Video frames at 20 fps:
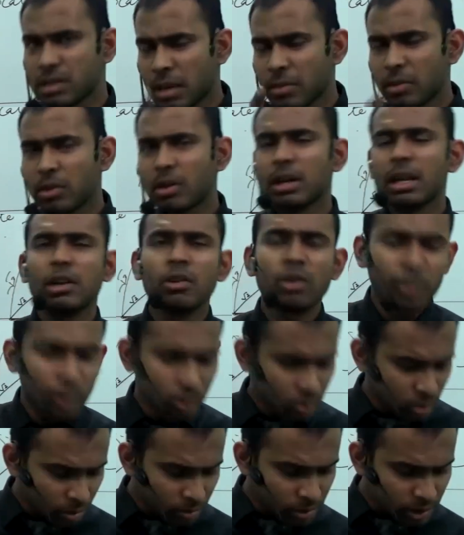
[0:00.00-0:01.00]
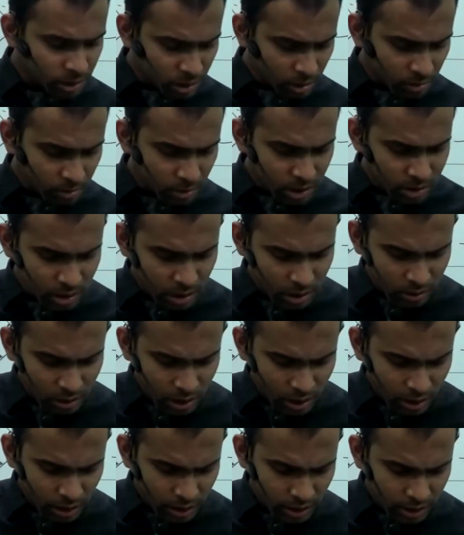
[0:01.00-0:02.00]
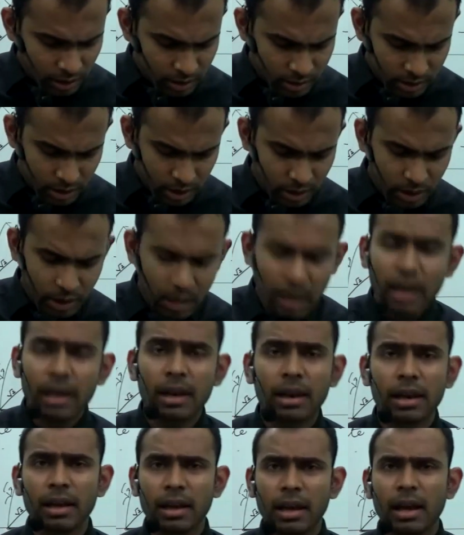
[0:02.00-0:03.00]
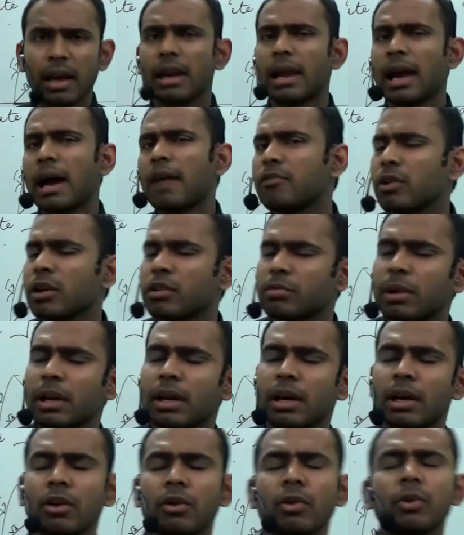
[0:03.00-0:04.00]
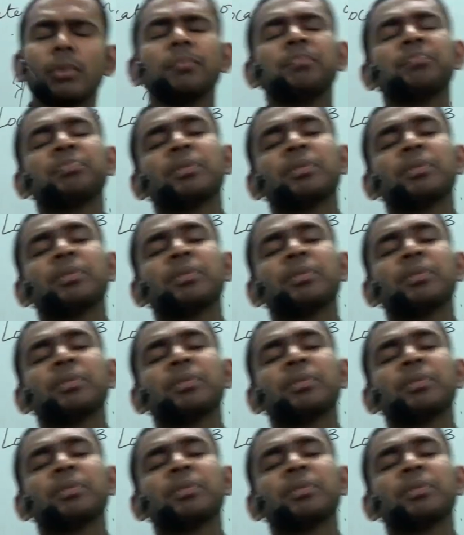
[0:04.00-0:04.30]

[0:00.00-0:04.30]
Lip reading: I'm going to tell you about complex numbers. It is here. I'll have to explain it to you